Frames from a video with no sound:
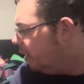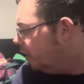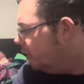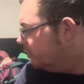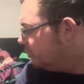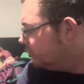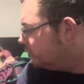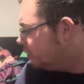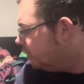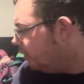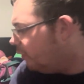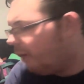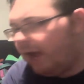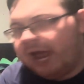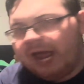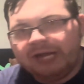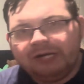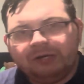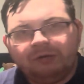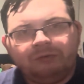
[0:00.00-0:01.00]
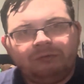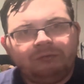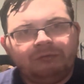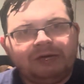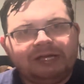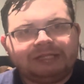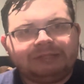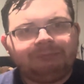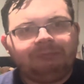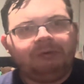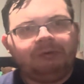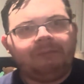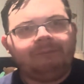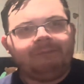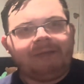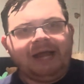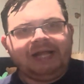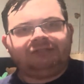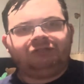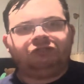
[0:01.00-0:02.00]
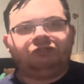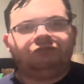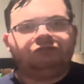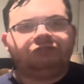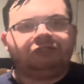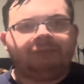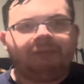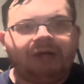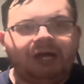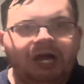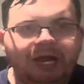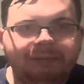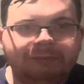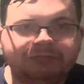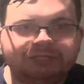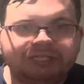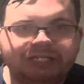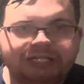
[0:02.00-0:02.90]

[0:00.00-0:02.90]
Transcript: So I don't like to put massive surface on my hybrids. I